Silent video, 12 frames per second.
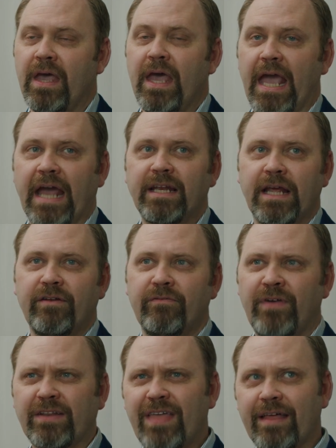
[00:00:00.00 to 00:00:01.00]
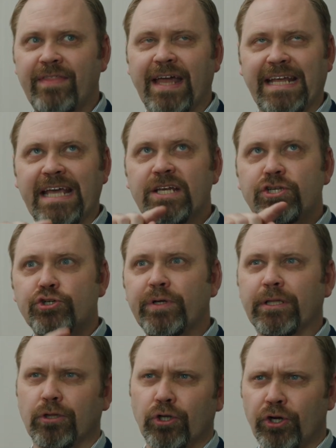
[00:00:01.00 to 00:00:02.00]
And in fact, that
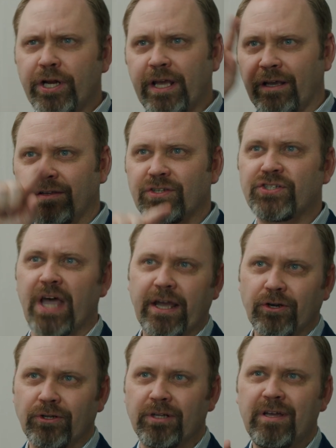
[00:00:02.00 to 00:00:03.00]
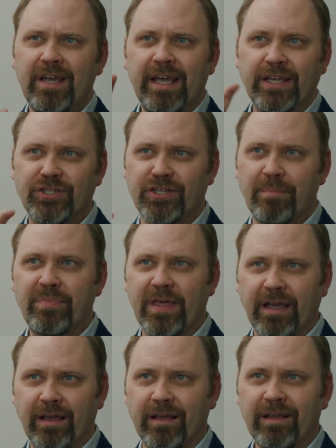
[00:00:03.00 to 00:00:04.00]
industry learning cycle is
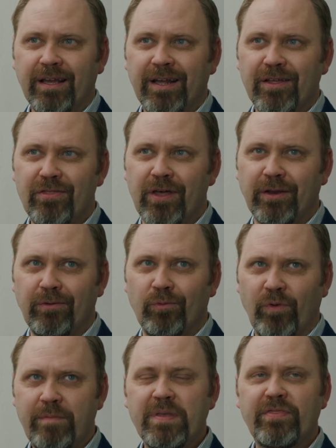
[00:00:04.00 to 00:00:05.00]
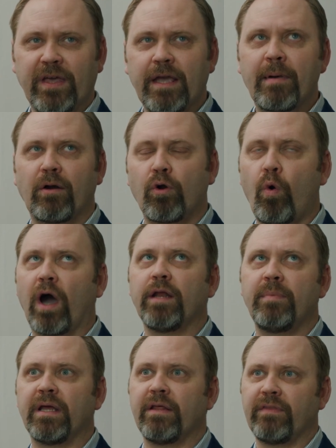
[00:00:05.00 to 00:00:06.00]
something that we've been thinking about quite a
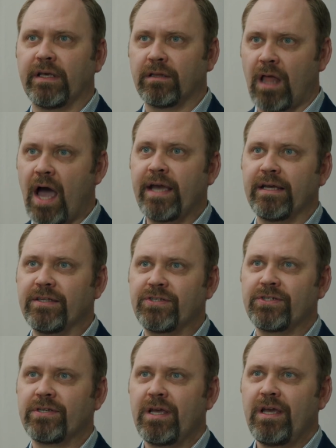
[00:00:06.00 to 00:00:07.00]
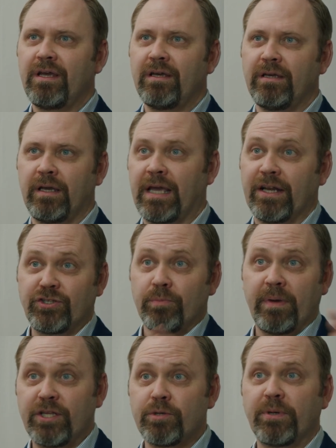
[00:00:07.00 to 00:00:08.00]
bit in the Alliance. Again, it's
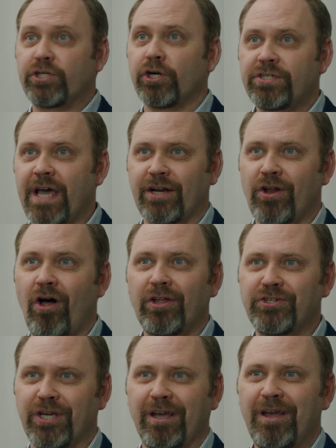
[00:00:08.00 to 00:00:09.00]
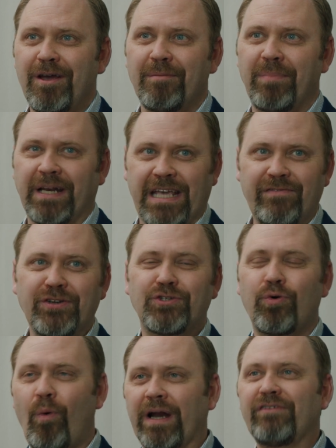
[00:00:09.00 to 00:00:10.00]
a mature technology, but even
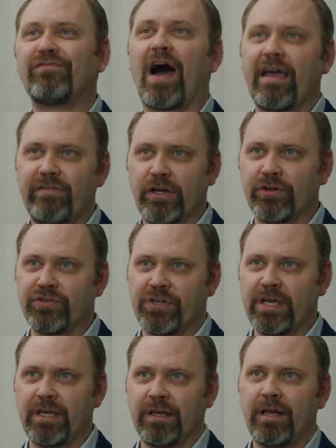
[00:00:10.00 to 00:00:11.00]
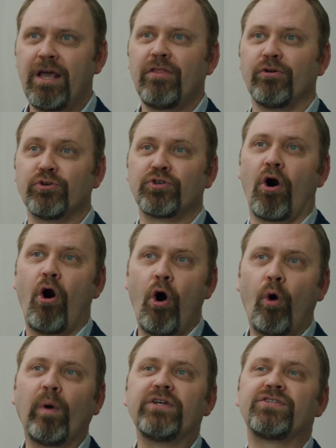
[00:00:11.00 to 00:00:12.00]
25 years in, there's
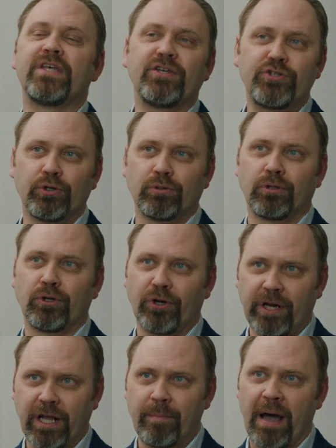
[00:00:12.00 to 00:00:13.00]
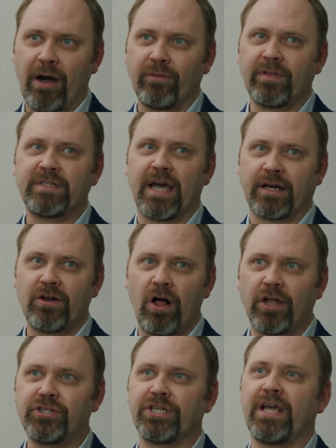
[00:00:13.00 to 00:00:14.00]
always things you're learning about the
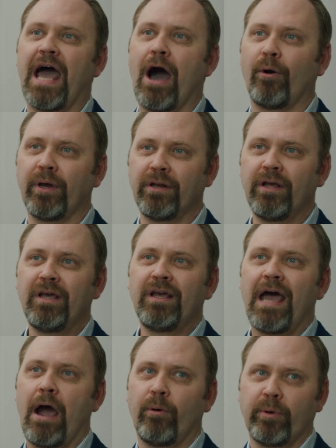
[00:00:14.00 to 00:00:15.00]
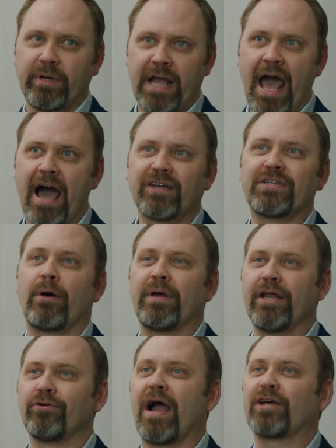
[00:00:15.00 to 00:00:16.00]
technology, how it reacts, how it
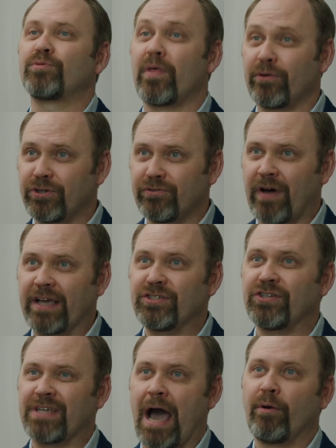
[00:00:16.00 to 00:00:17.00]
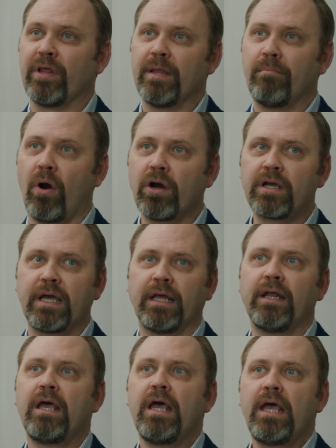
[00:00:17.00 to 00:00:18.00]
interacts with other devices out in the market.
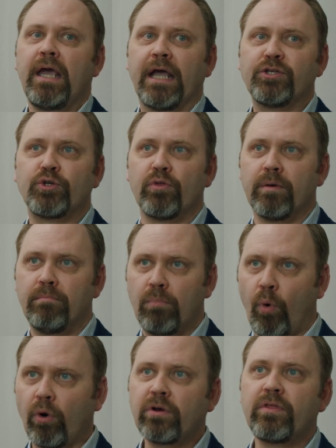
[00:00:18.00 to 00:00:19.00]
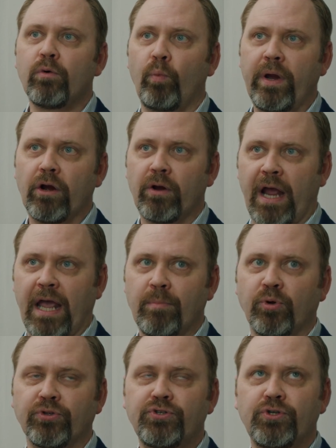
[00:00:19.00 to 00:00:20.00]
And so the more that we are
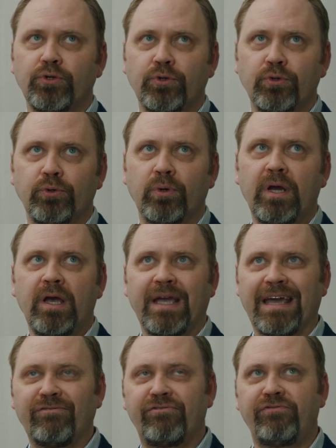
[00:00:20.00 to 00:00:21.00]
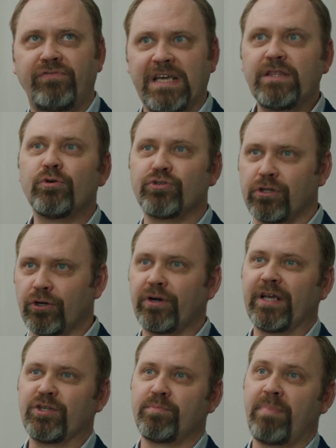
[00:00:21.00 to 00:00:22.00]
able to, again, feed those
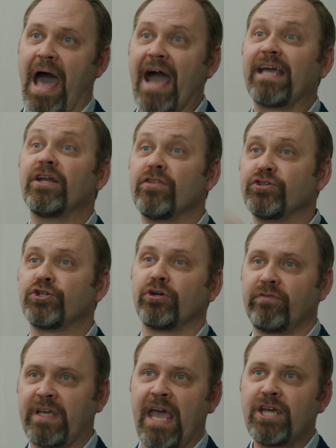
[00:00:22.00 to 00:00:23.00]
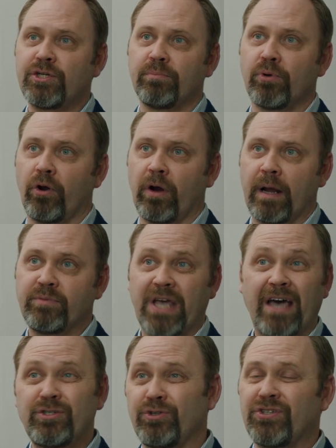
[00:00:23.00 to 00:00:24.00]
learnings back into the certification programs,
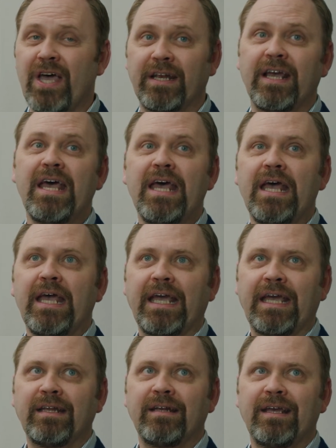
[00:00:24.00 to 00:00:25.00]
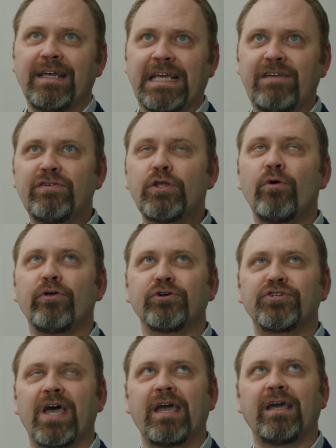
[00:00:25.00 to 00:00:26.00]
as you said, even though
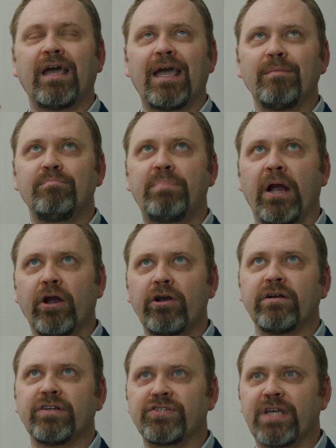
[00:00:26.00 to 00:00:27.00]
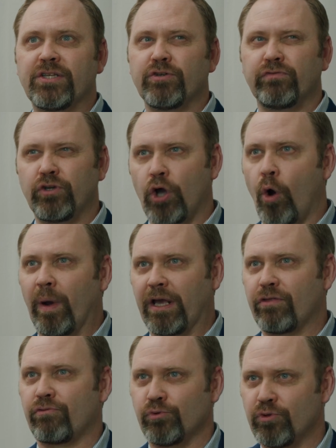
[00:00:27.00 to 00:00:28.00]
there's a barrier in a sense of
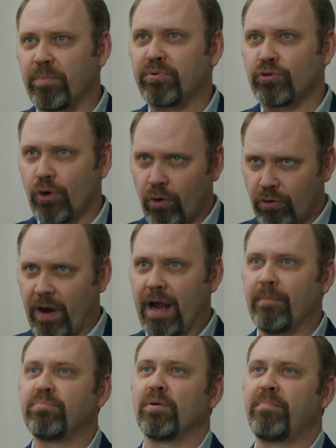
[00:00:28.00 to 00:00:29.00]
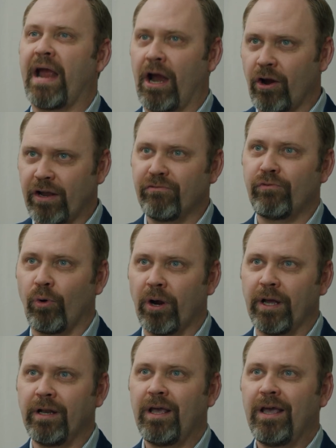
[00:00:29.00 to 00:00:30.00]
going through the program, preparing for it,